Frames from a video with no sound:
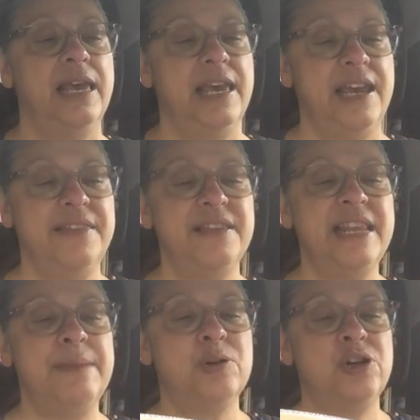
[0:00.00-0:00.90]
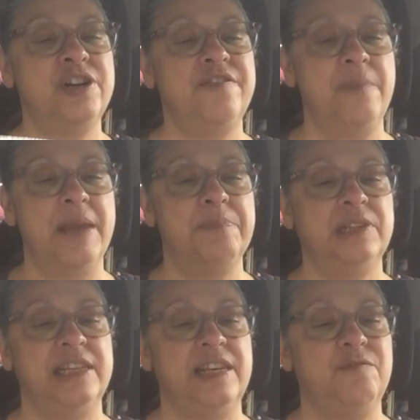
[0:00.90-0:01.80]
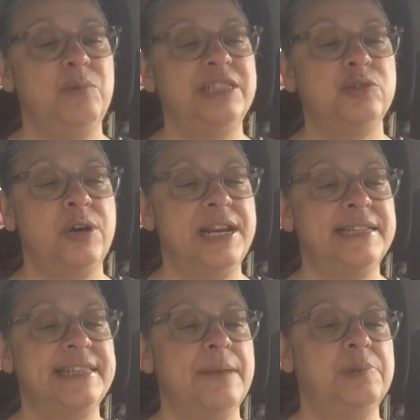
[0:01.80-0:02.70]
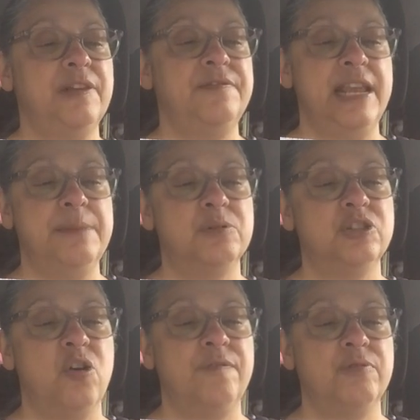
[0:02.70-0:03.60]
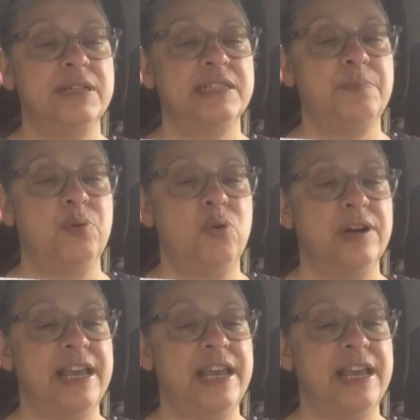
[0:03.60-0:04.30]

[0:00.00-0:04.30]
In the neighborhood of Make-Believe, we saw an example of neighbors offering support